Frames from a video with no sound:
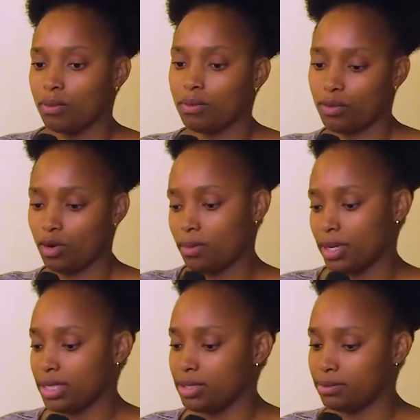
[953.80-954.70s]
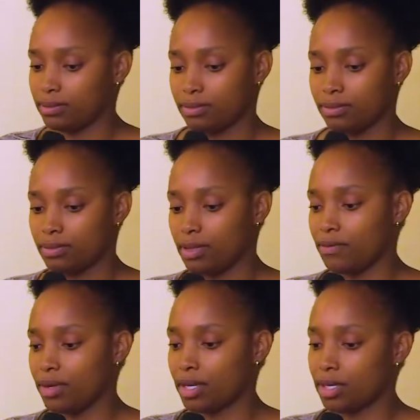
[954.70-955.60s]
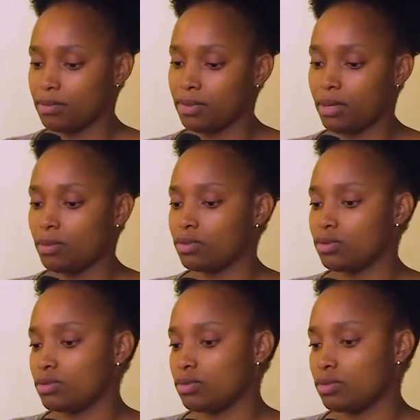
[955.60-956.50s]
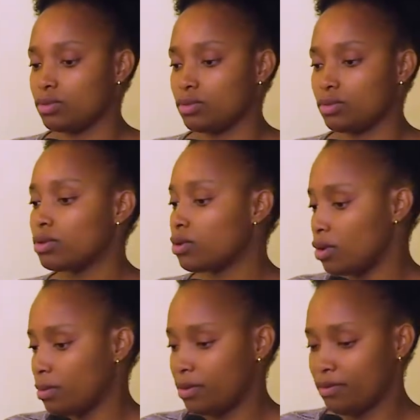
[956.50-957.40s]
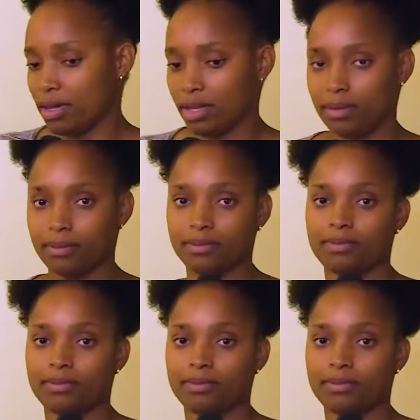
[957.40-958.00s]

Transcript: Normally, if I can be able to go a bit further,